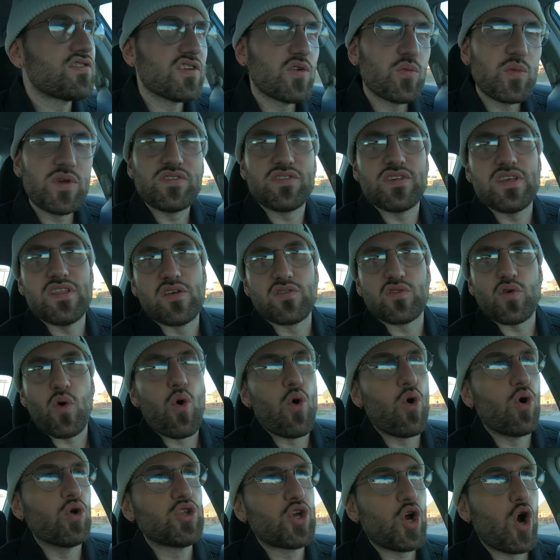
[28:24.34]
a sudden, we see this
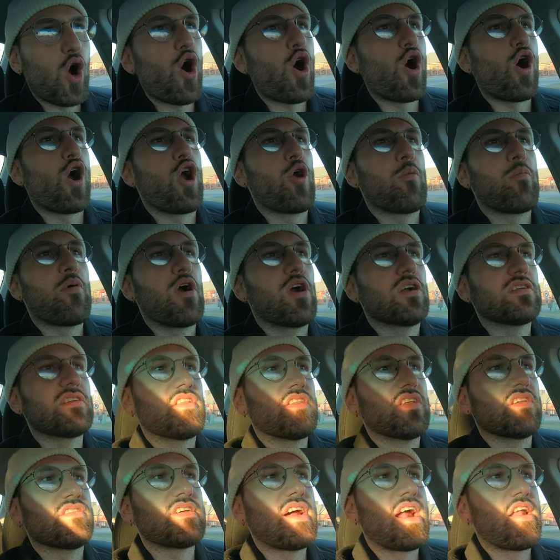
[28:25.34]
old car parked on
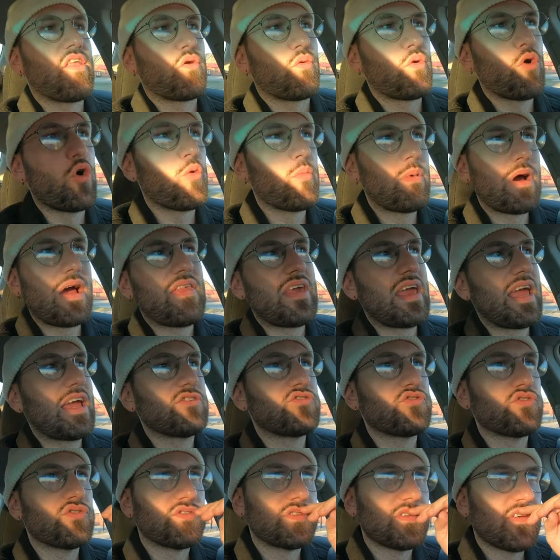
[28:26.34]
the side of the road by the
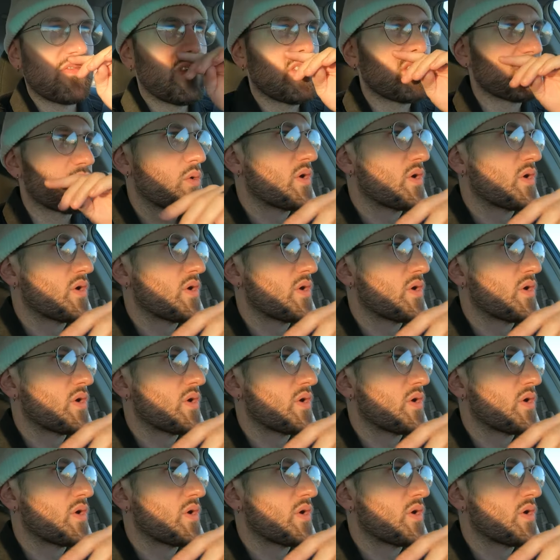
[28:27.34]
entrance of this